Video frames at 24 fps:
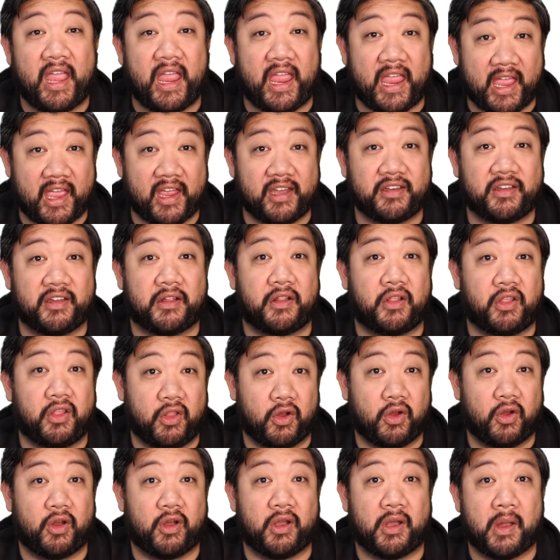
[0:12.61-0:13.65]
and
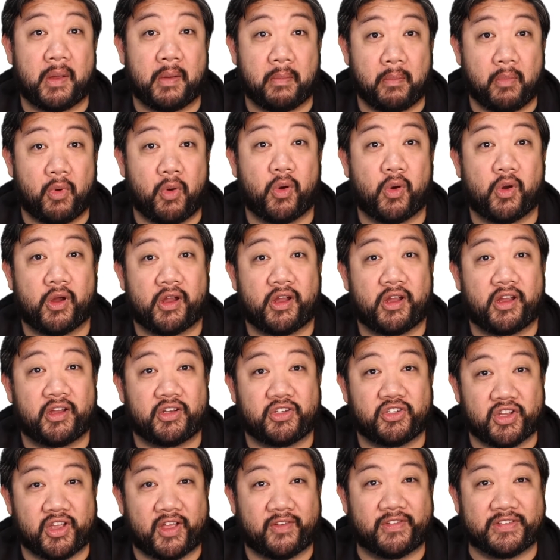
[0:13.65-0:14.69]
Learn More
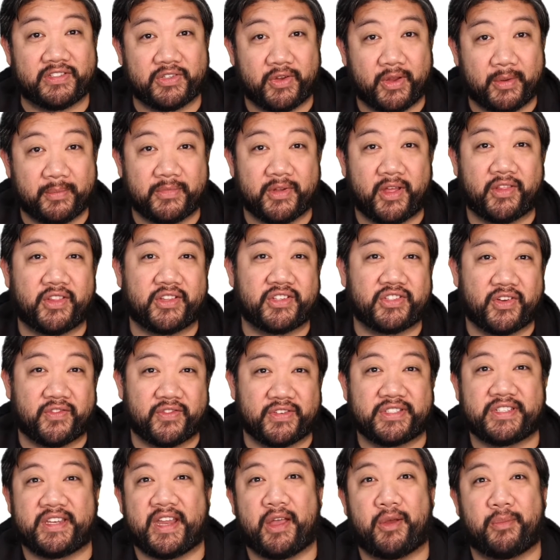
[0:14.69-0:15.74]
JavaScript on the
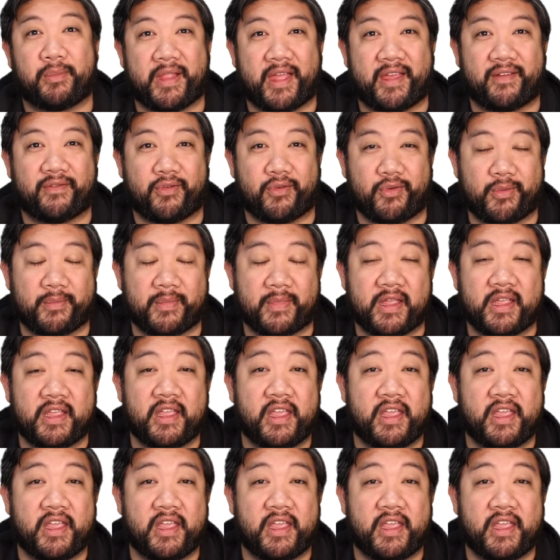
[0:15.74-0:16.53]
ServiceNow platform.